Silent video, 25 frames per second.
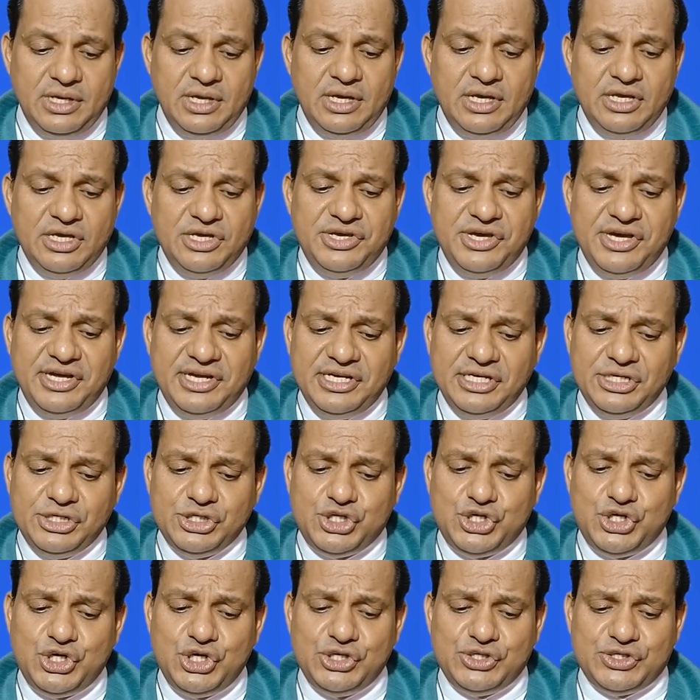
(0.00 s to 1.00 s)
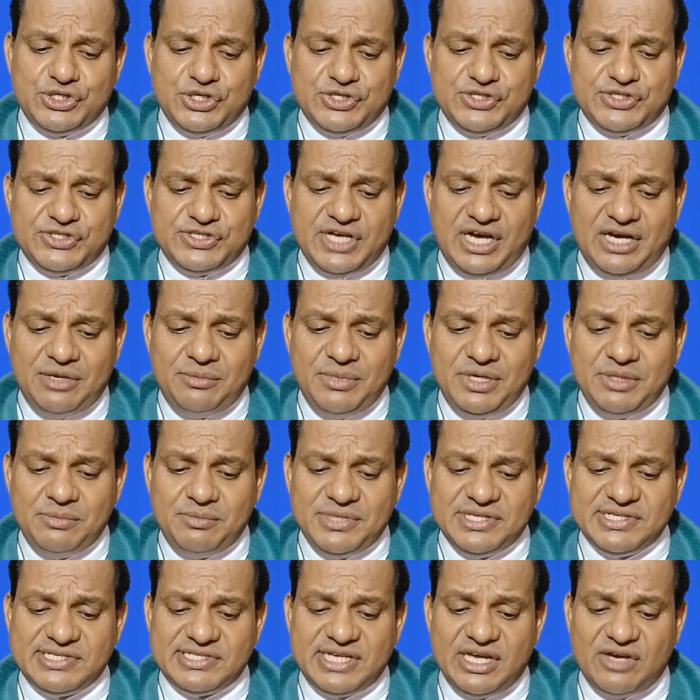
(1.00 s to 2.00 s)
Hearing Jesus, Simon
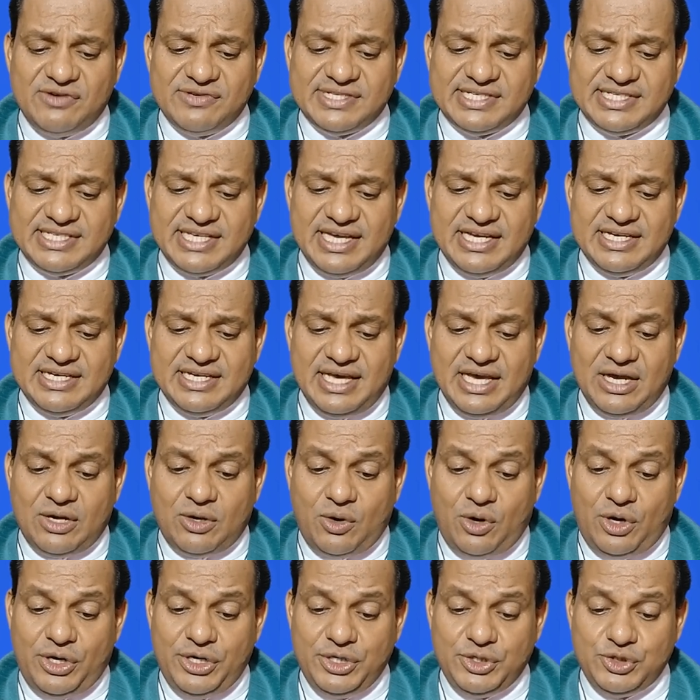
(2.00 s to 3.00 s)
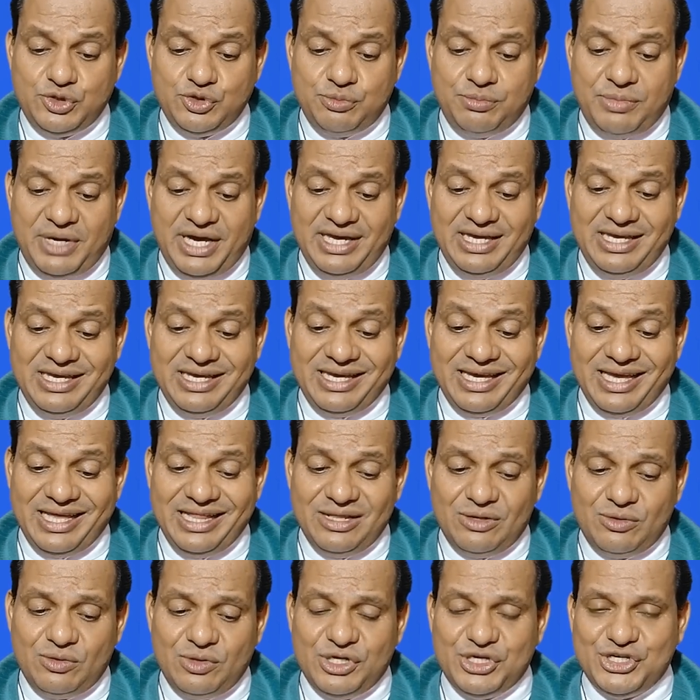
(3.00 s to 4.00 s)
must have said, "According to my
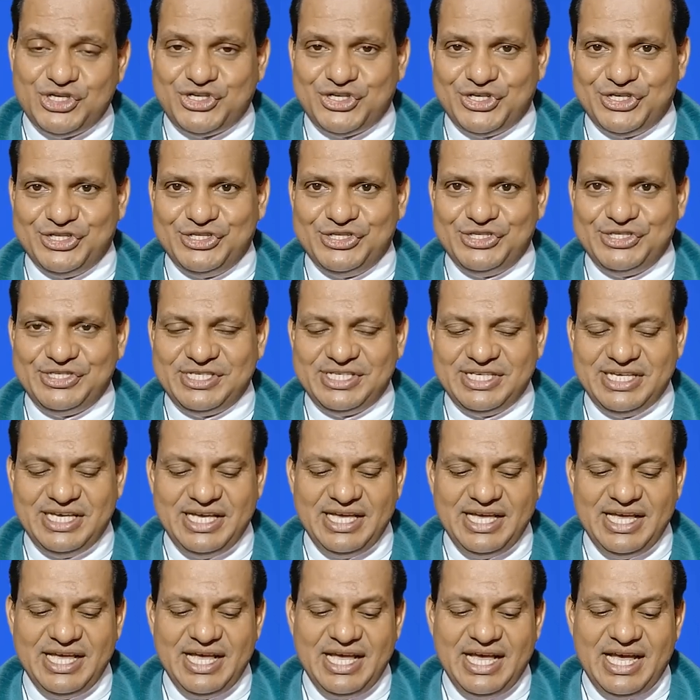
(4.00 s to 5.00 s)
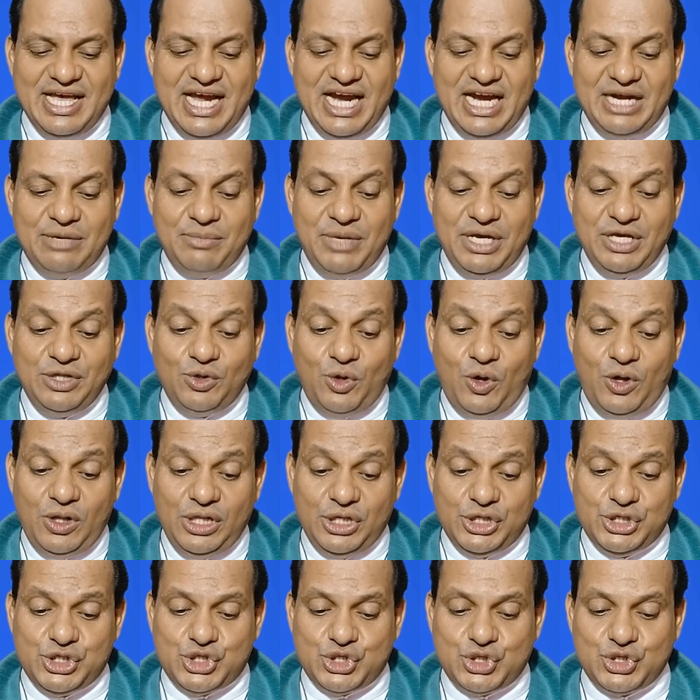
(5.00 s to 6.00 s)
calculations and my
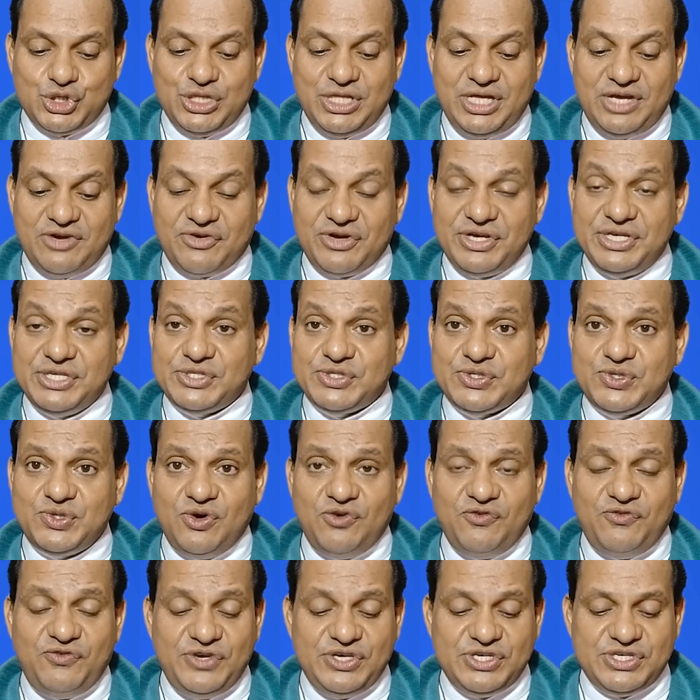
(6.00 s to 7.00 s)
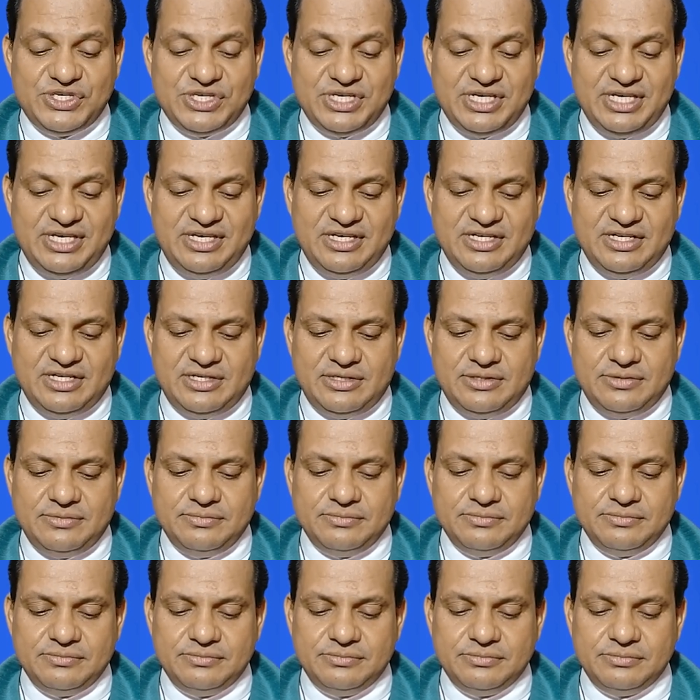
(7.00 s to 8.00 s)
knowledge, there is no fish here."
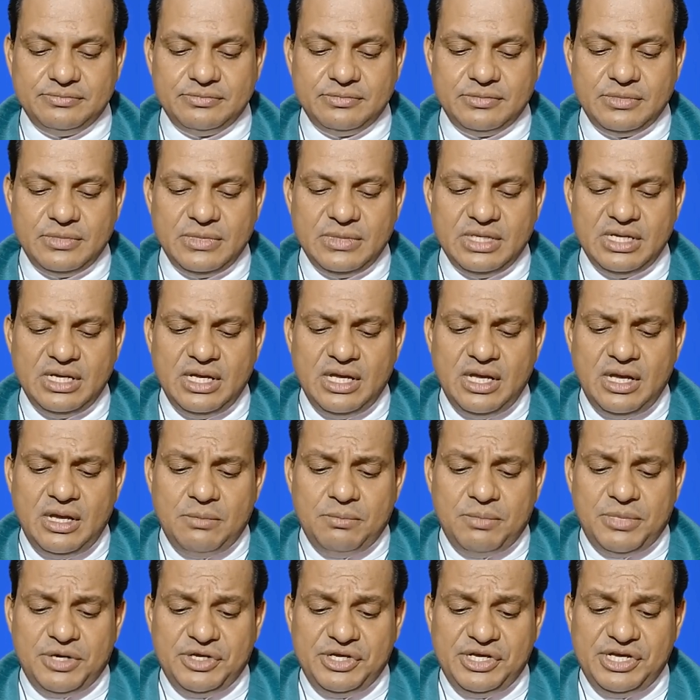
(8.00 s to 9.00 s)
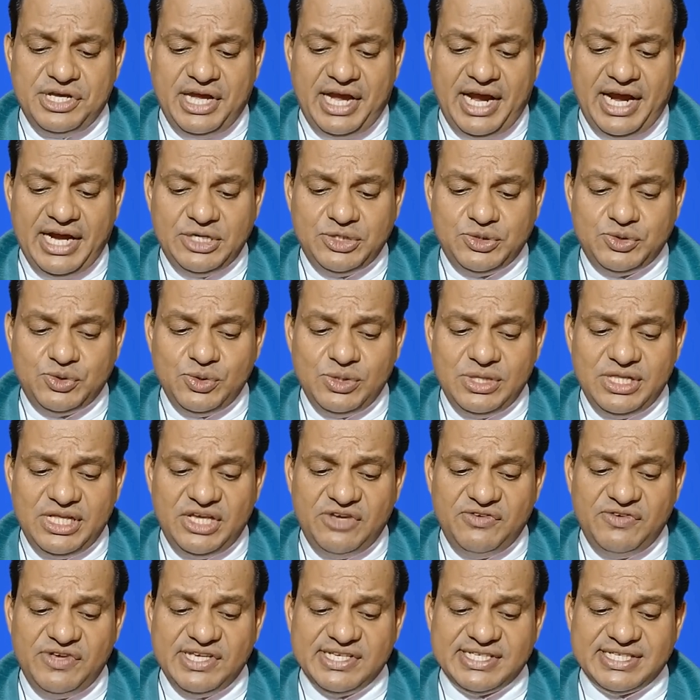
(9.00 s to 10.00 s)
But he had to
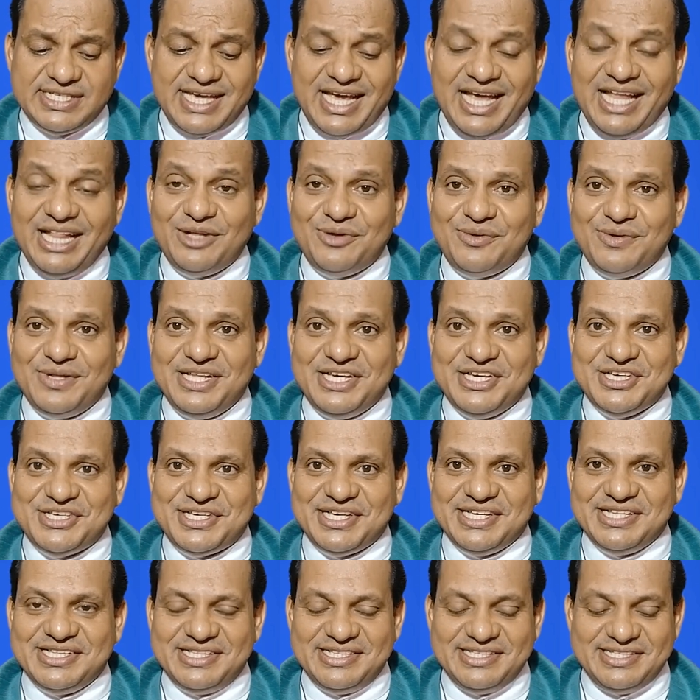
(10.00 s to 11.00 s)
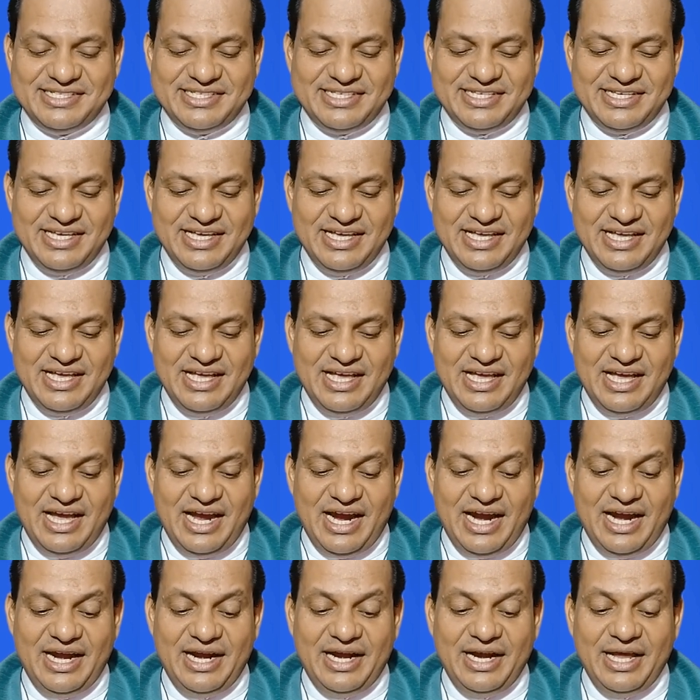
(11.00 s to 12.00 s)
leave his calculations
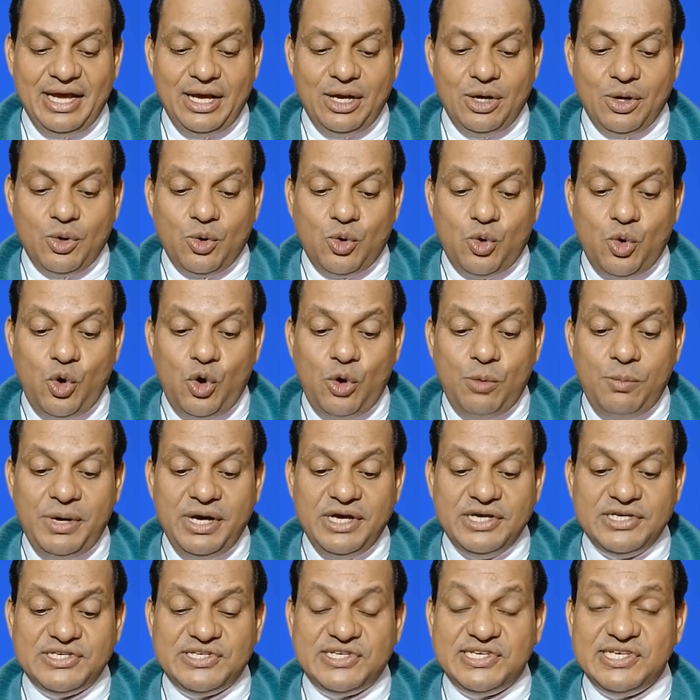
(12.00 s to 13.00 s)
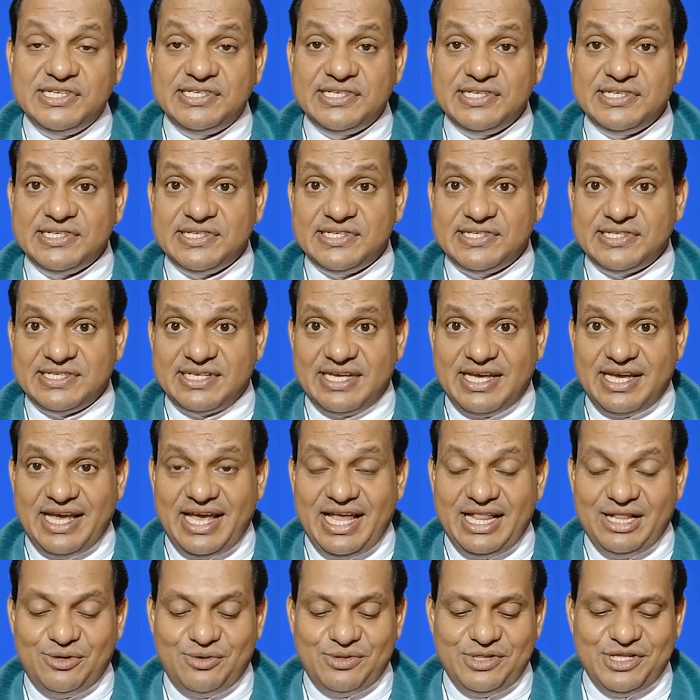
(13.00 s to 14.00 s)
and go by Jesus'
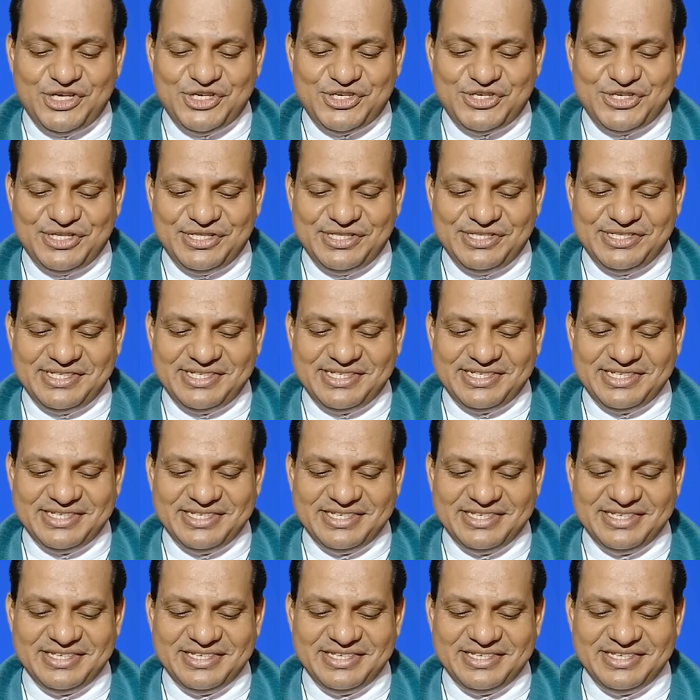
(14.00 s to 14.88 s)
calculations.